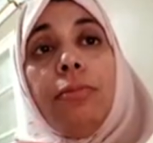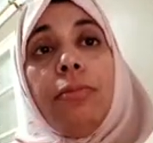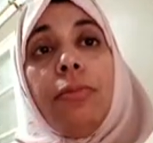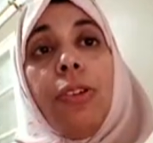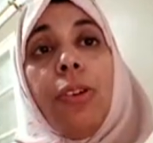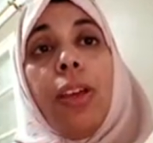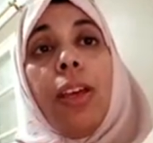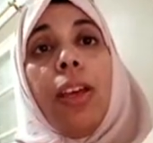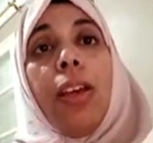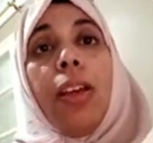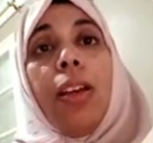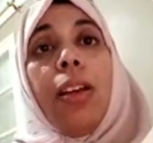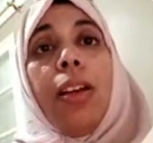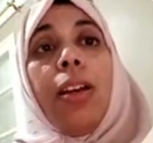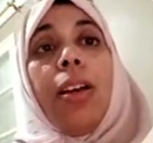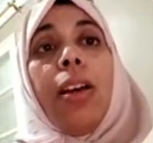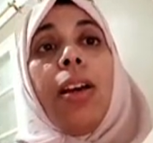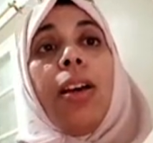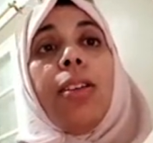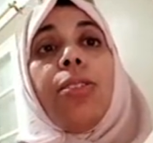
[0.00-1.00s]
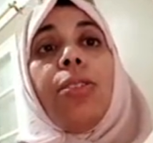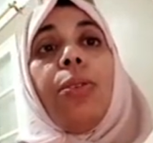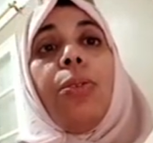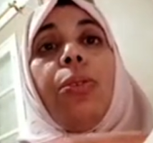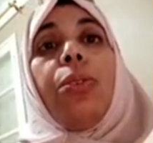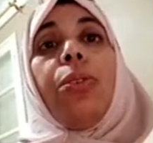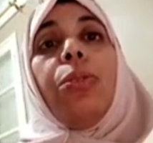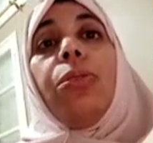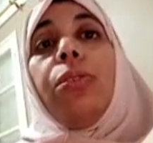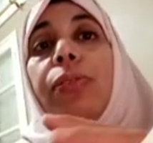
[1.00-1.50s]
Okay. So
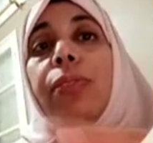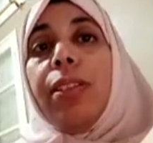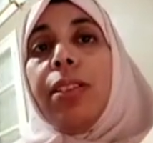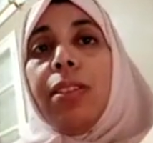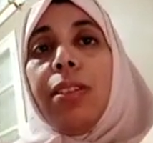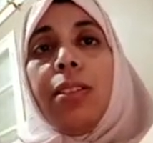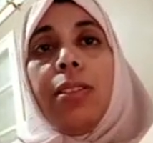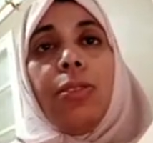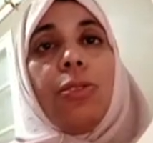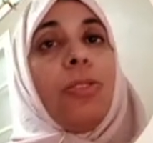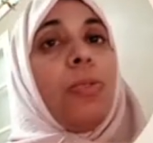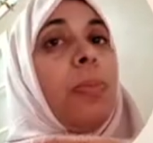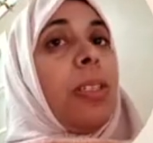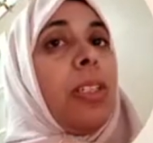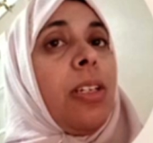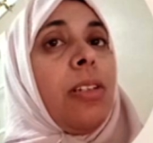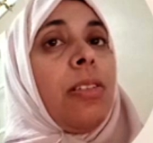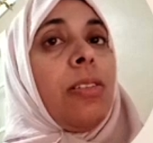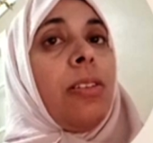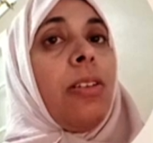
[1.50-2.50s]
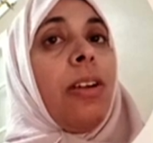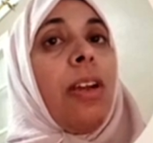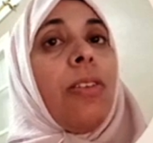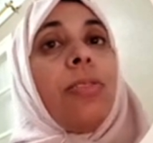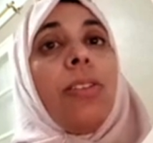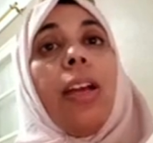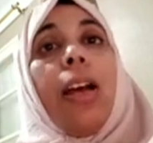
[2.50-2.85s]
all of these things should be taken into account.